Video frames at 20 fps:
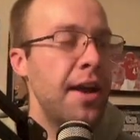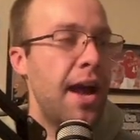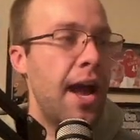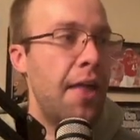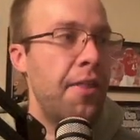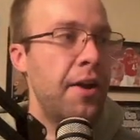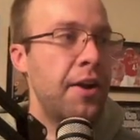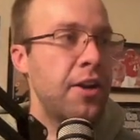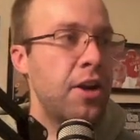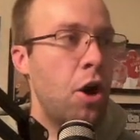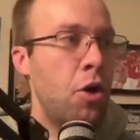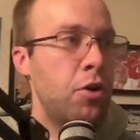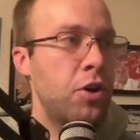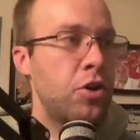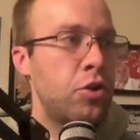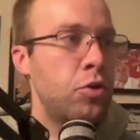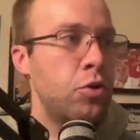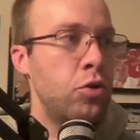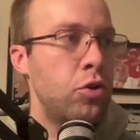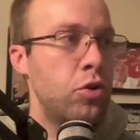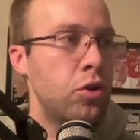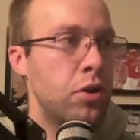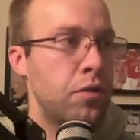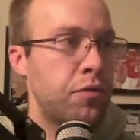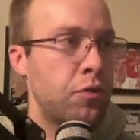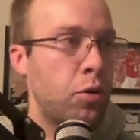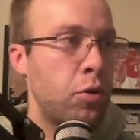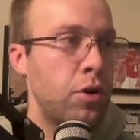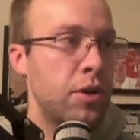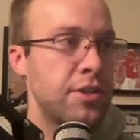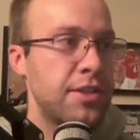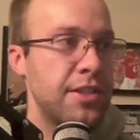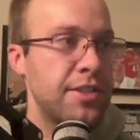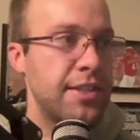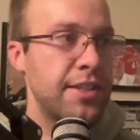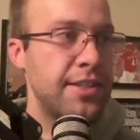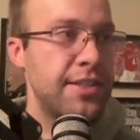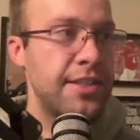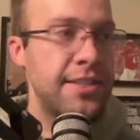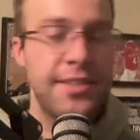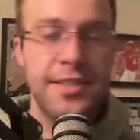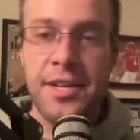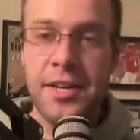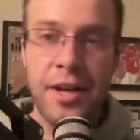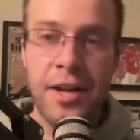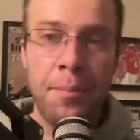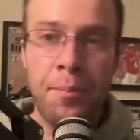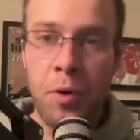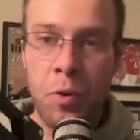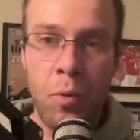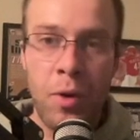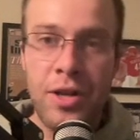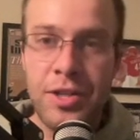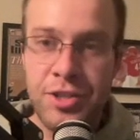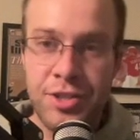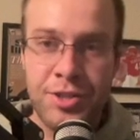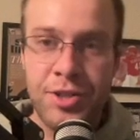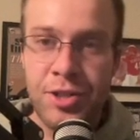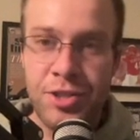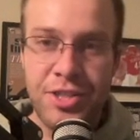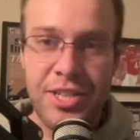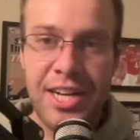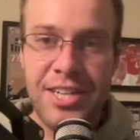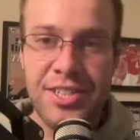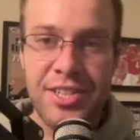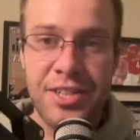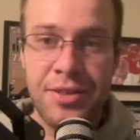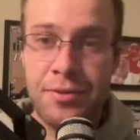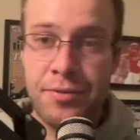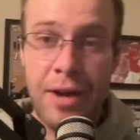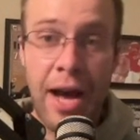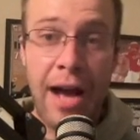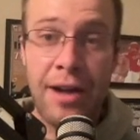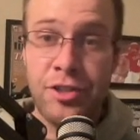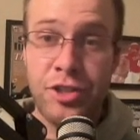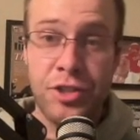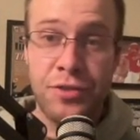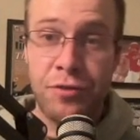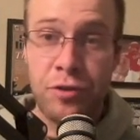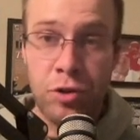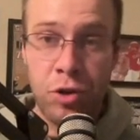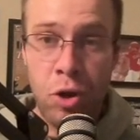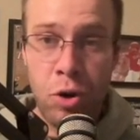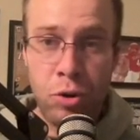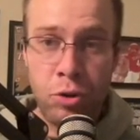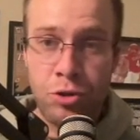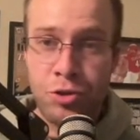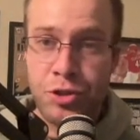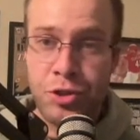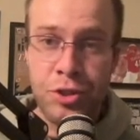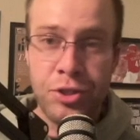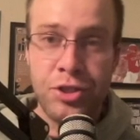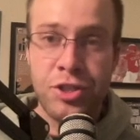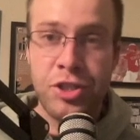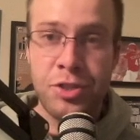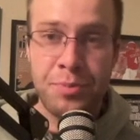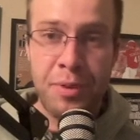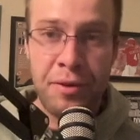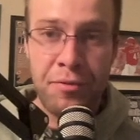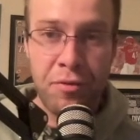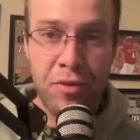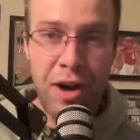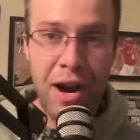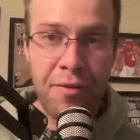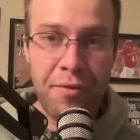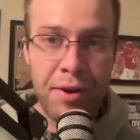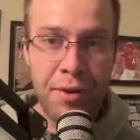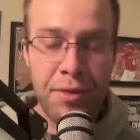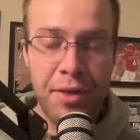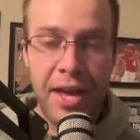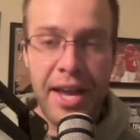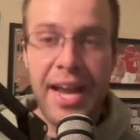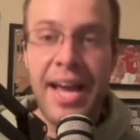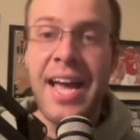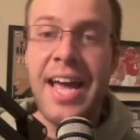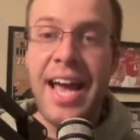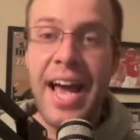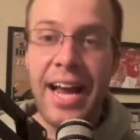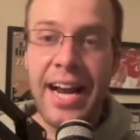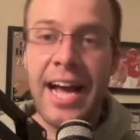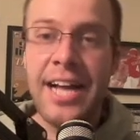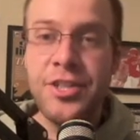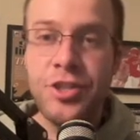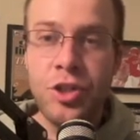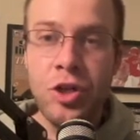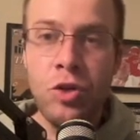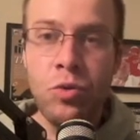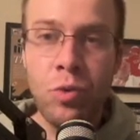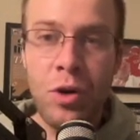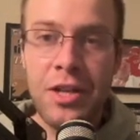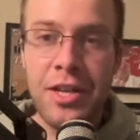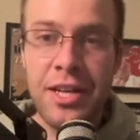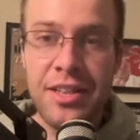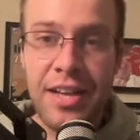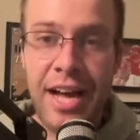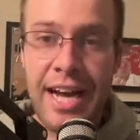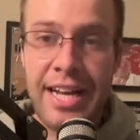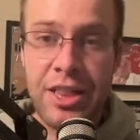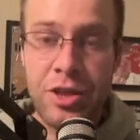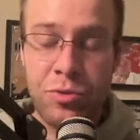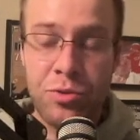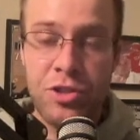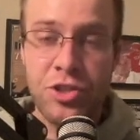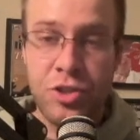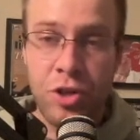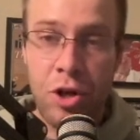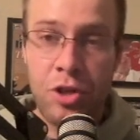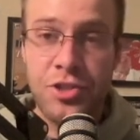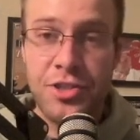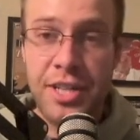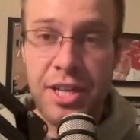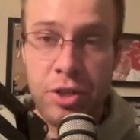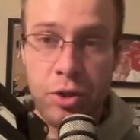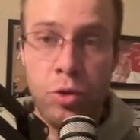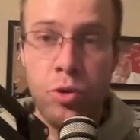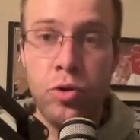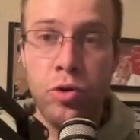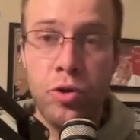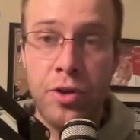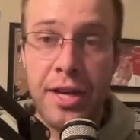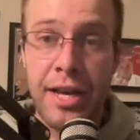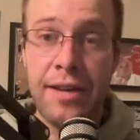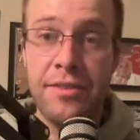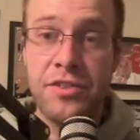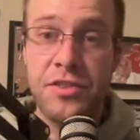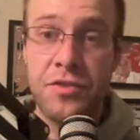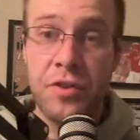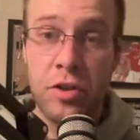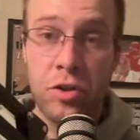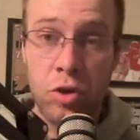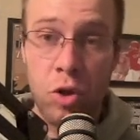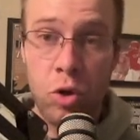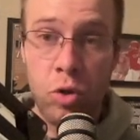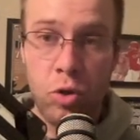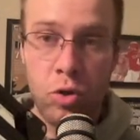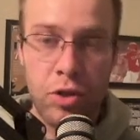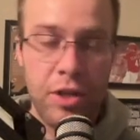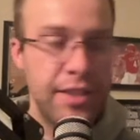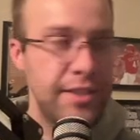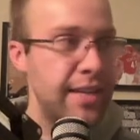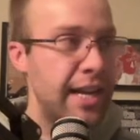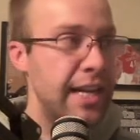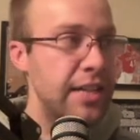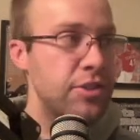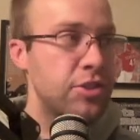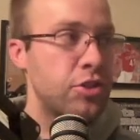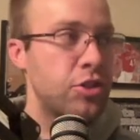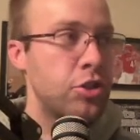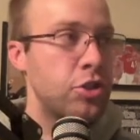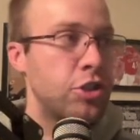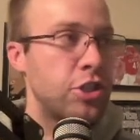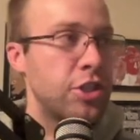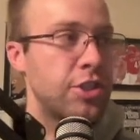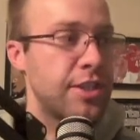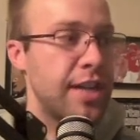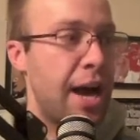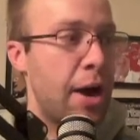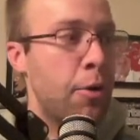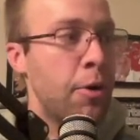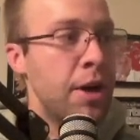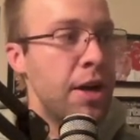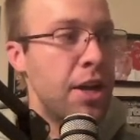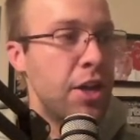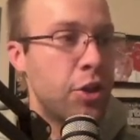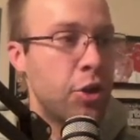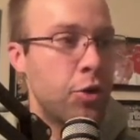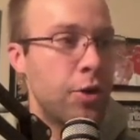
and then go to Google, of course, as this is the number one search engine, not just for local searches, but for everything. And I do really like the results that Google gives for local intent searches. Now, there